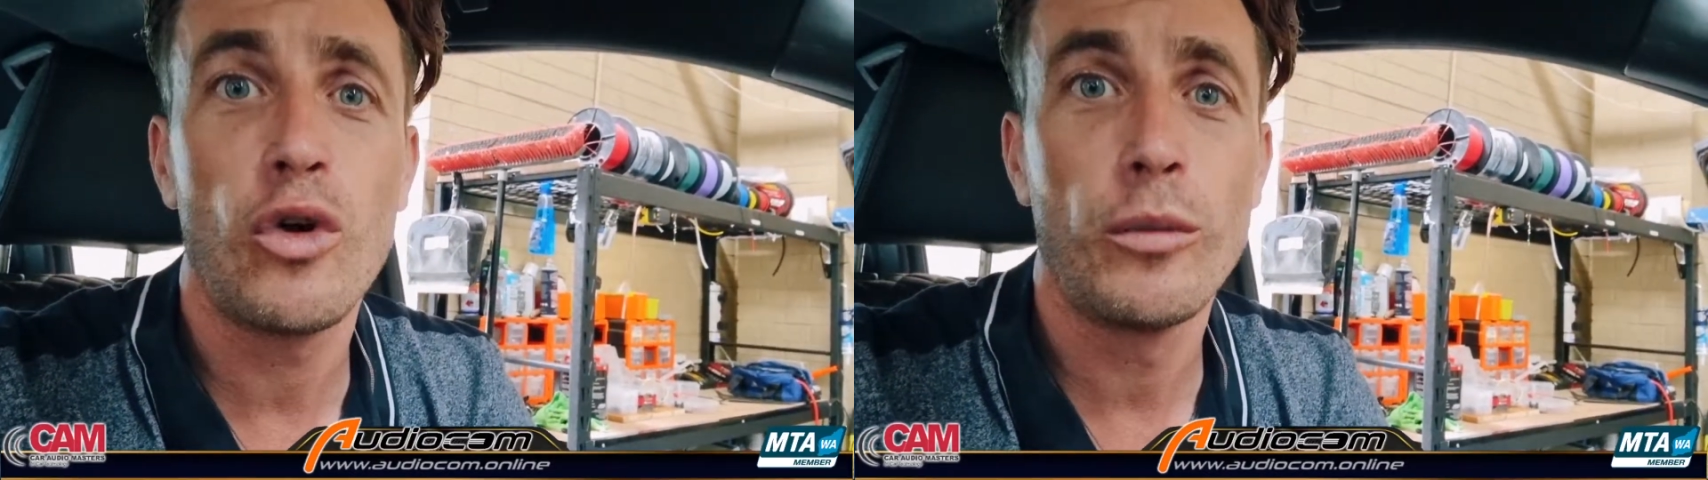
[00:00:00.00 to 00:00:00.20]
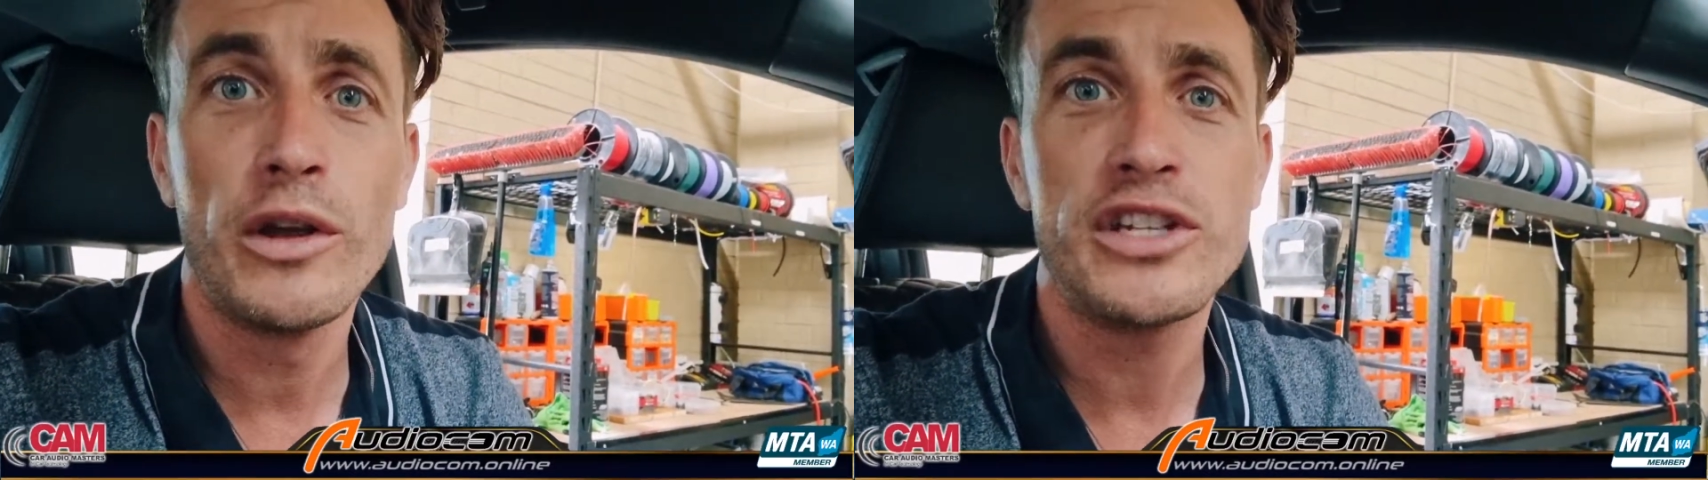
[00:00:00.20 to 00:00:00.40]

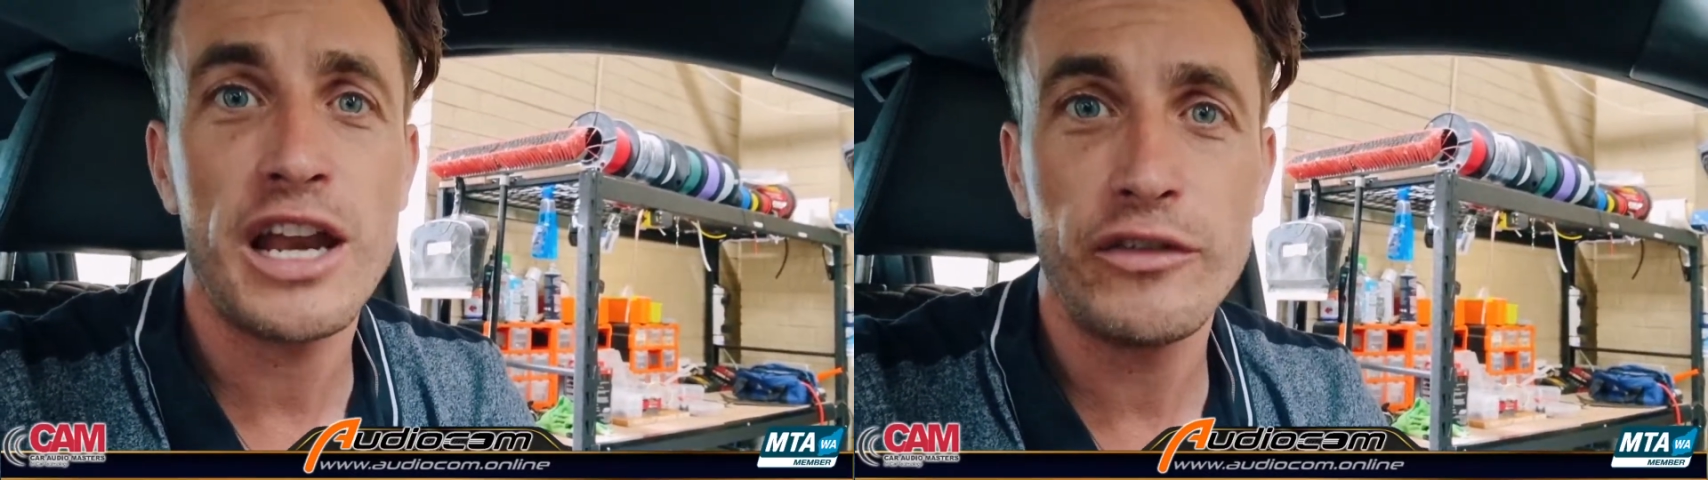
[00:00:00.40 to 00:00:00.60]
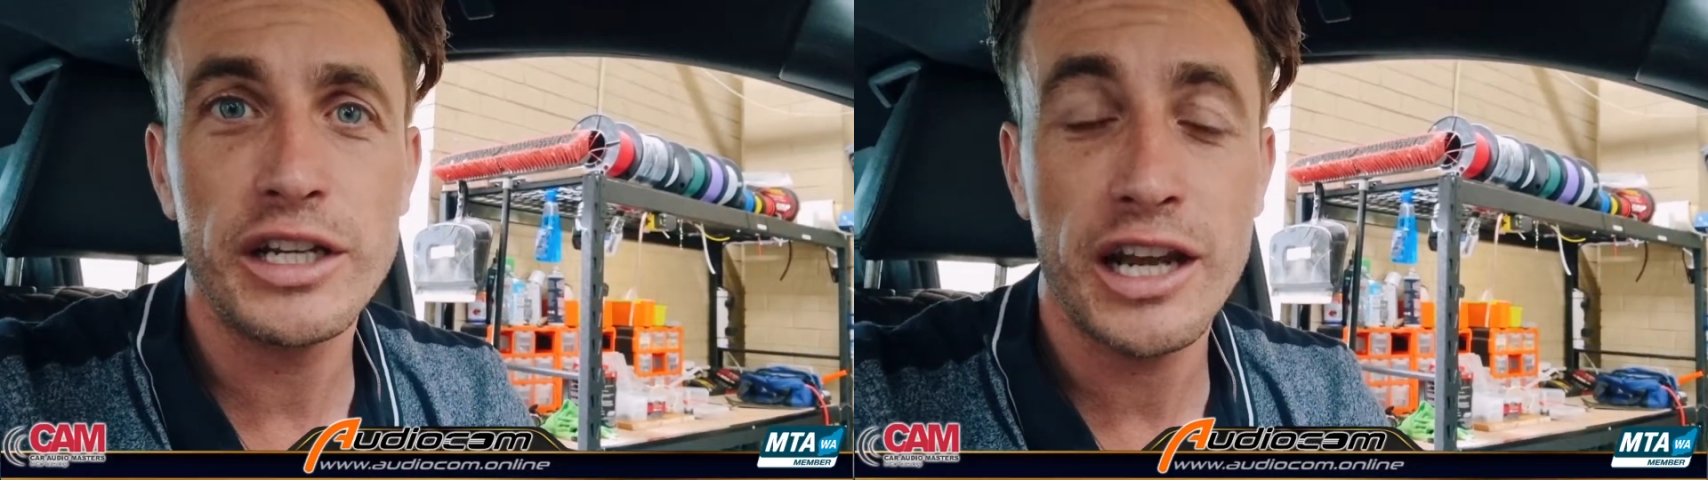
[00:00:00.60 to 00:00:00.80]
almost
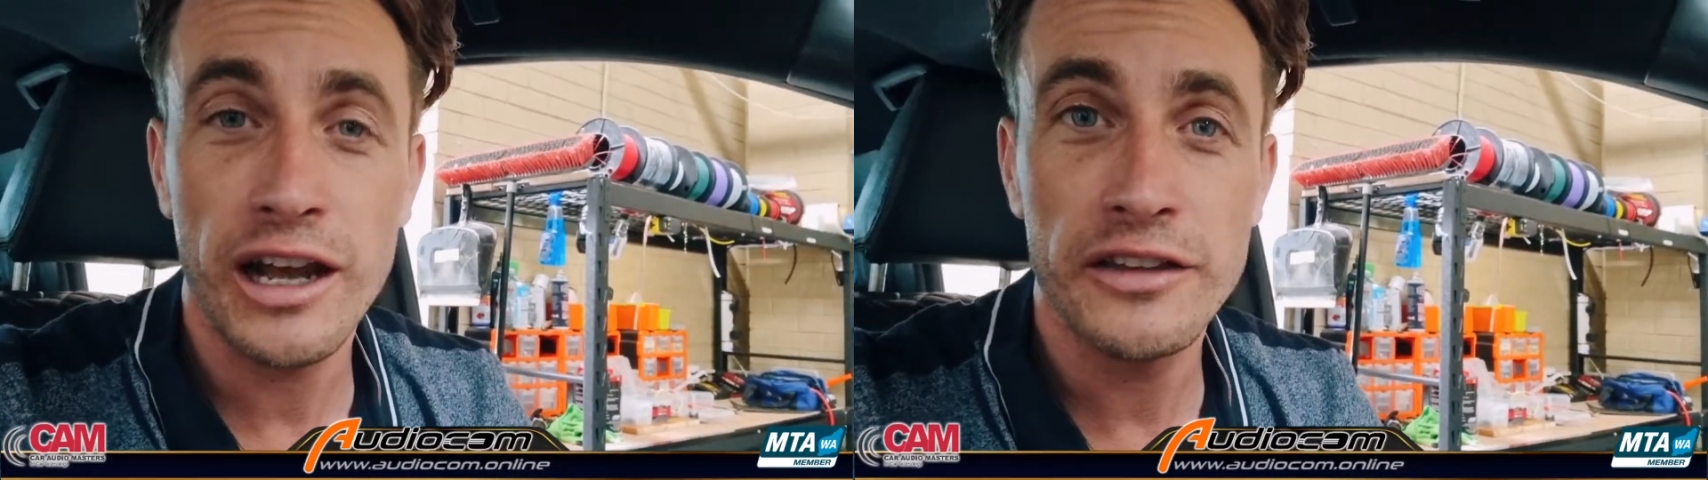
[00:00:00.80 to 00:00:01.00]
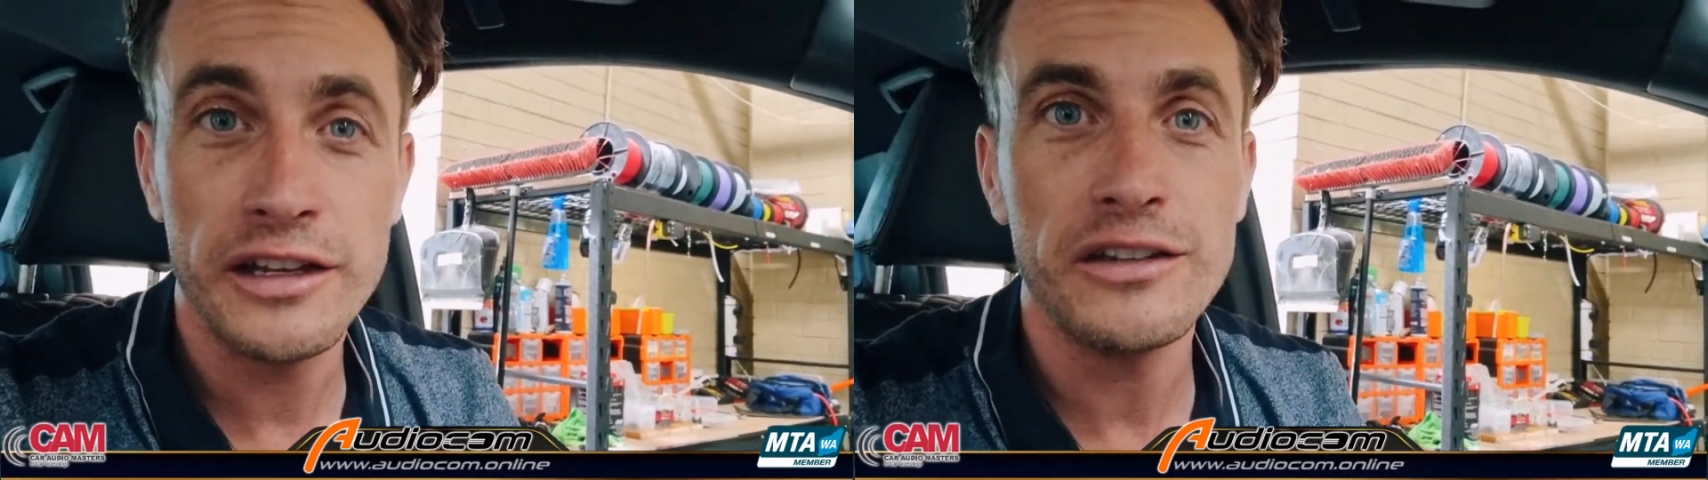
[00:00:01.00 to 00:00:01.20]
every
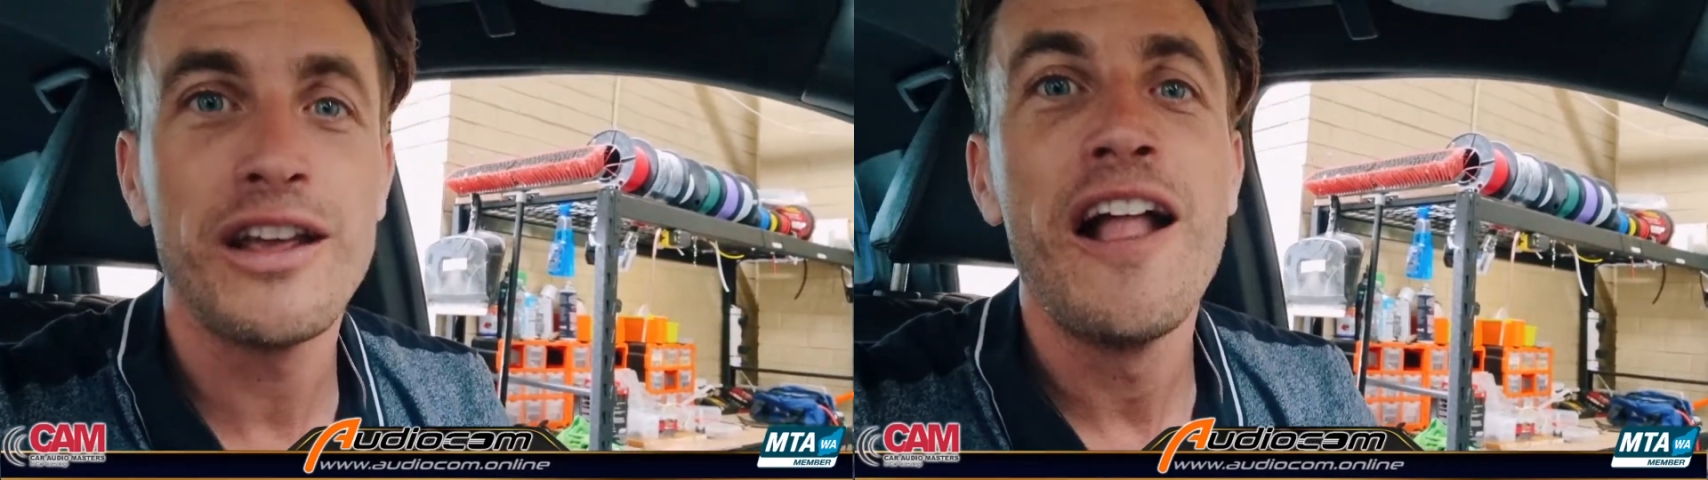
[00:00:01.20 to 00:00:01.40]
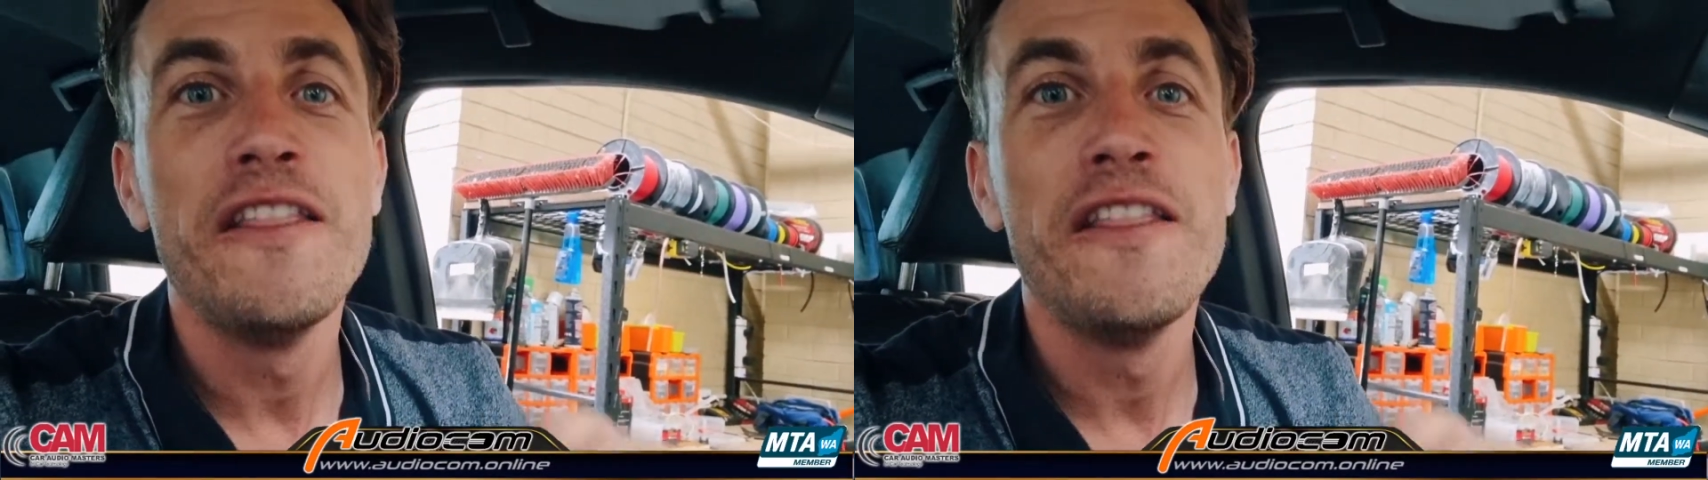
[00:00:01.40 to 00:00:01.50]
car that is.